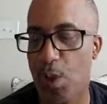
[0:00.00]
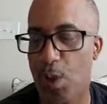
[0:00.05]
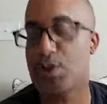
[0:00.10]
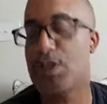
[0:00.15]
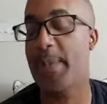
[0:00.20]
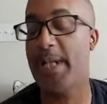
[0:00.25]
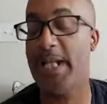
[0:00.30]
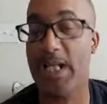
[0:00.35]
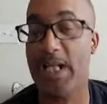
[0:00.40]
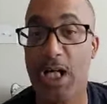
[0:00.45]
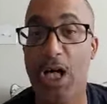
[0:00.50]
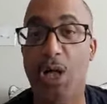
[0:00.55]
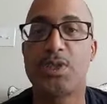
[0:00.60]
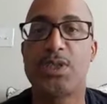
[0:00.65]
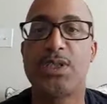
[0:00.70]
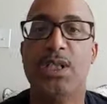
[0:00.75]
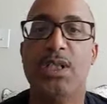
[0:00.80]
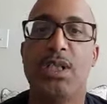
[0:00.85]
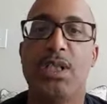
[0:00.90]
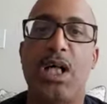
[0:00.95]
want to be a
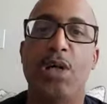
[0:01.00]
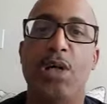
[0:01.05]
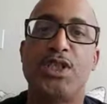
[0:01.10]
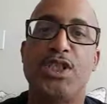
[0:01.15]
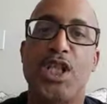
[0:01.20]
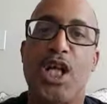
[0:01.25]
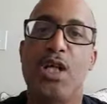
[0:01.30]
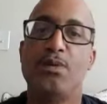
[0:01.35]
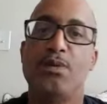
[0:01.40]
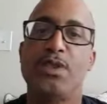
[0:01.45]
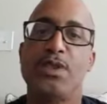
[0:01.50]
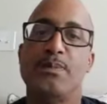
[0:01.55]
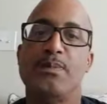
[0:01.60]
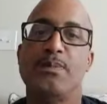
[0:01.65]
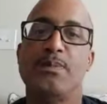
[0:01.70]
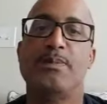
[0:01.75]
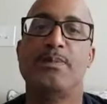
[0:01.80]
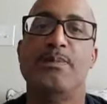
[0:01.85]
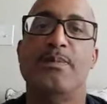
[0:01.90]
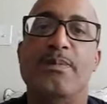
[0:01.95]
coach, uh, Coach Jones?
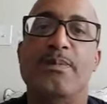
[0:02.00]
